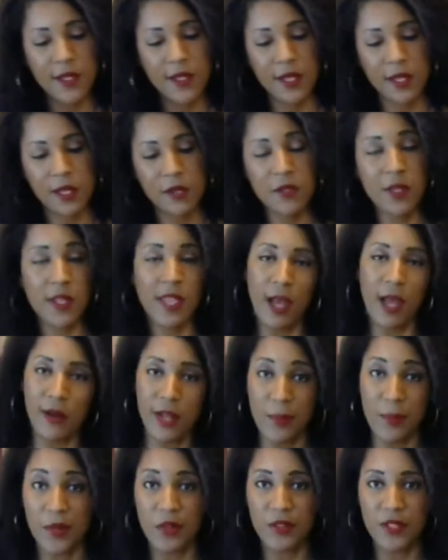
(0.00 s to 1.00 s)
using the
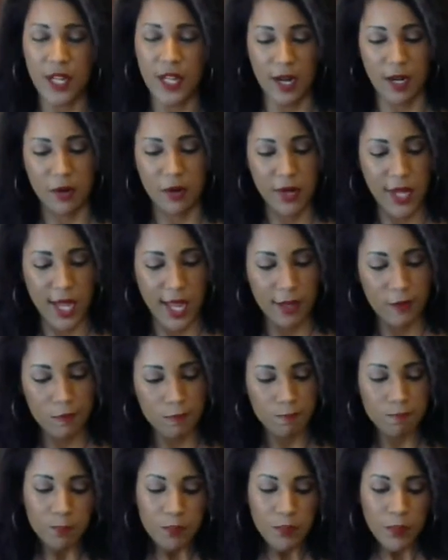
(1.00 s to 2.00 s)
alchemical tarot again,
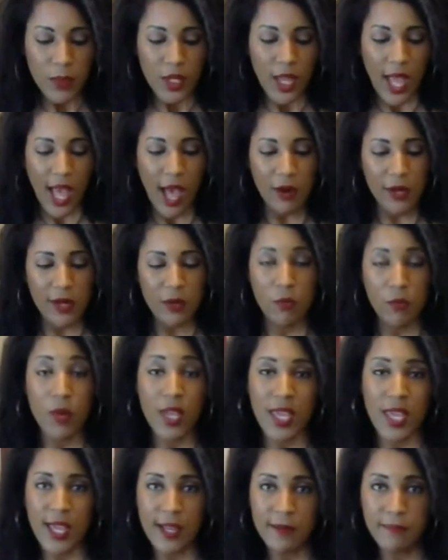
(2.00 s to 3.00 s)
how can
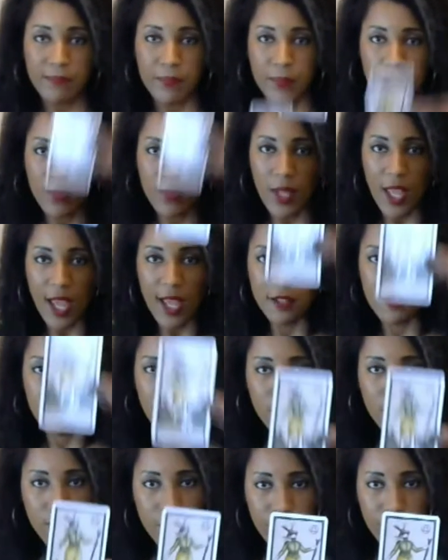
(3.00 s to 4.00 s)
we, as
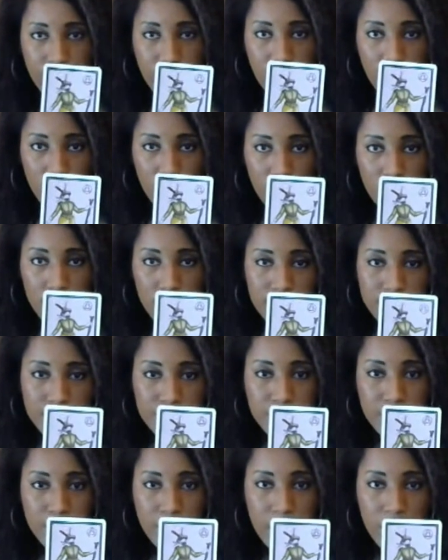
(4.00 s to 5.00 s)

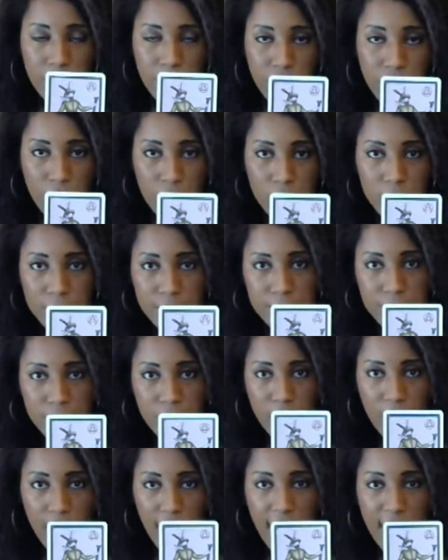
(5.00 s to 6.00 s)
the full,
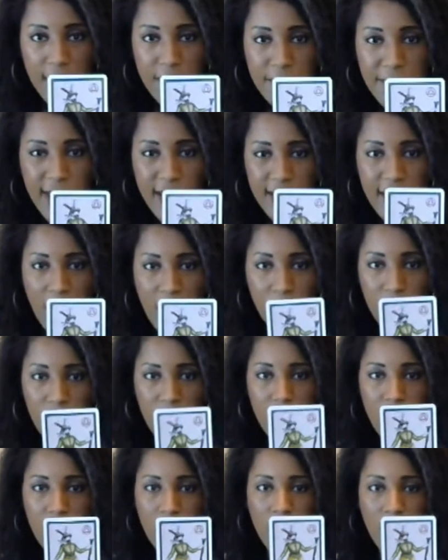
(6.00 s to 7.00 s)
okay, being that we
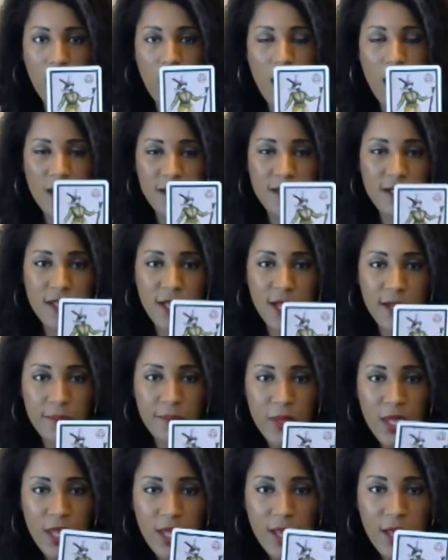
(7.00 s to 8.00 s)
are constant
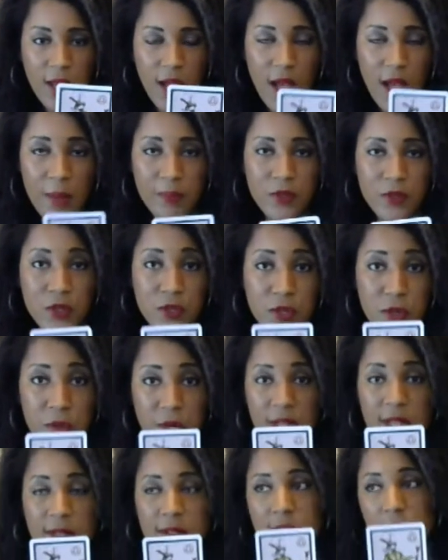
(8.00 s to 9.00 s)

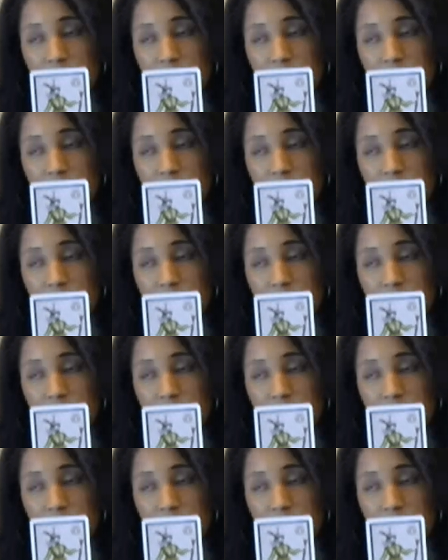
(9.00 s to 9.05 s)
students and